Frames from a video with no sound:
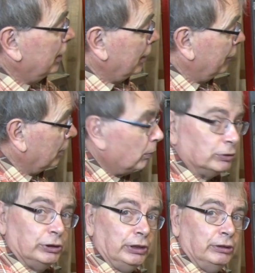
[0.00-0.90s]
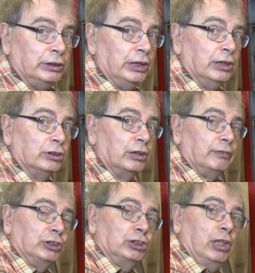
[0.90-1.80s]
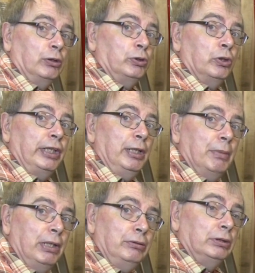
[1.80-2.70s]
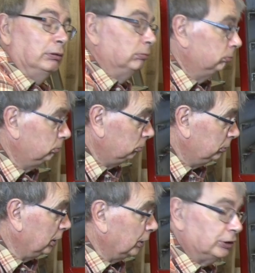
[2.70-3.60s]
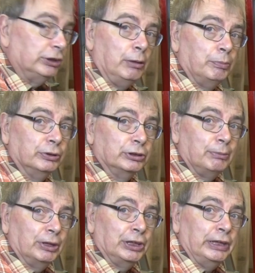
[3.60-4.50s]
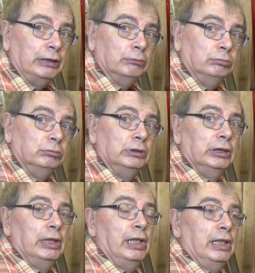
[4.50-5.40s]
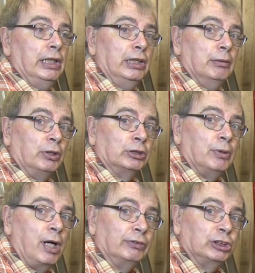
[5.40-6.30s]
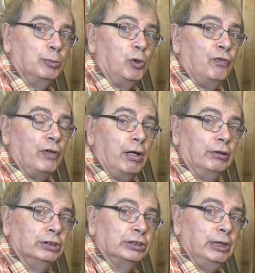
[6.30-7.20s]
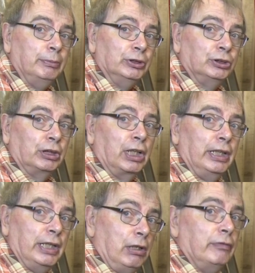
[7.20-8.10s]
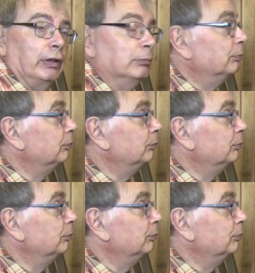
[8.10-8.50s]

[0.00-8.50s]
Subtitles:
If I want to use it in a sort of a slow cooking mode, then I just don't put so much heat in the bottom. I have a small fire and just keep it trickling over.